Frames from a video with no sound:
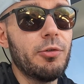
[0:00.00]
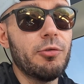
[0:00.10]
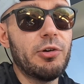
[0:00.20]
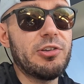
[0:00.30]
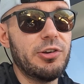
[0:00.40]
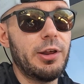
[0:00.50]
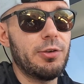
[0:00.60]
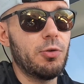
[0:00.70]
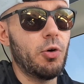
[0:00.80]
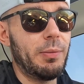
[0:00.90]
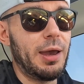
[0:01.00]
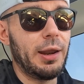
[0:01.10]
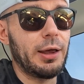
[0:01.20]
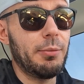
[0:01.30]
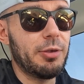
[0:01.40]
rigidness to it, man.
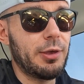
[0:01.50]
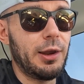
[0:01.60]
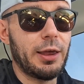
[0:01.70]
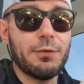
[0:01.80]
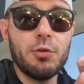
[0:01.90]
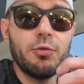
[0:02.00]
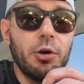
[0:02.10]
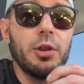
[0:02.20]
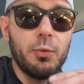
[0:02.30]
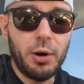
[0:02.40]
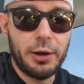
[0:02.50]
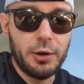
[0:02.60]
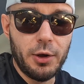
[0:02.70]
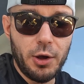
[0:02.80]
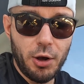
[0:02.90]
Like, I'm gonna say, like, if you really want
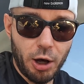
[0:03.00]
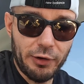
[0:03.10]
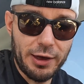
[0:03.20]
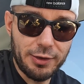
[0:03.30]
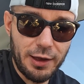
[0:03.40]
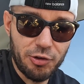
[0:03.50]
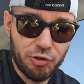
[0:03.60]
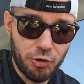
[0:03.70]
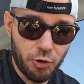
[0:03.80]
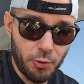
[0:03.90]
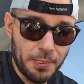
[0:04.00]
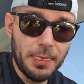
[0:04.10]
a race day shoe,